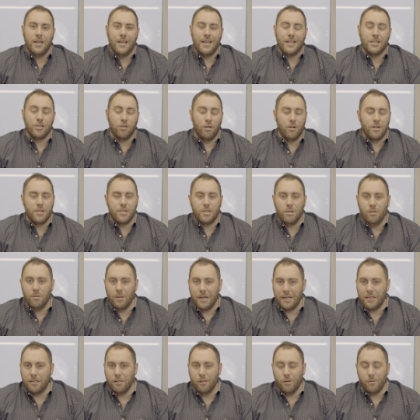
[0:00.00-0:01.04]
As long as you
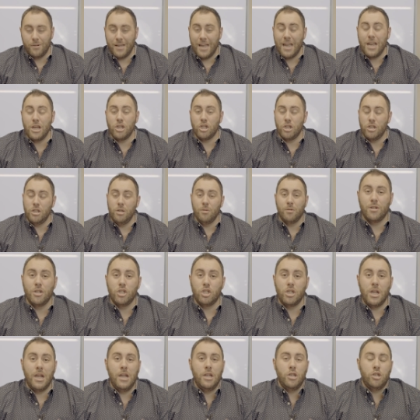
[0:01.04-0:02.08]
like the location, you can
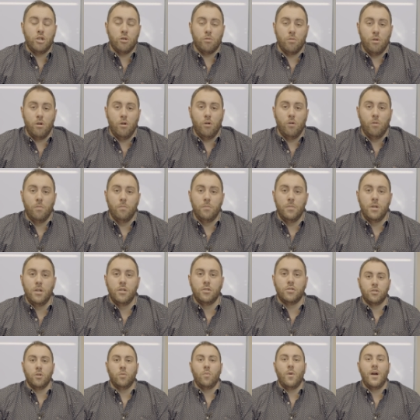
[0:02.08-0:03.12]
change your home.
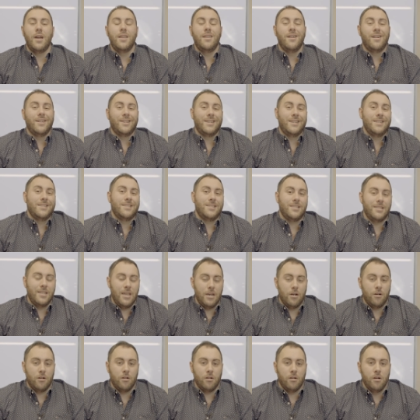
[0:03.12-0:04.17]
So why not
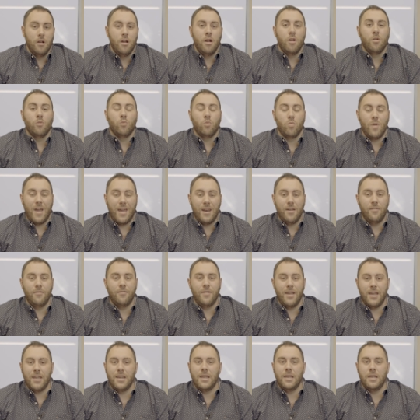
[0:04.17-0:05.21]
consider
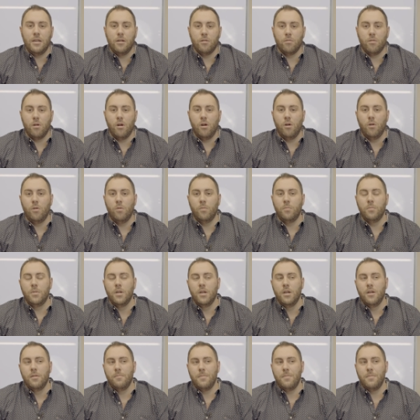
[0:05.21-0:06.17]
renovating your home?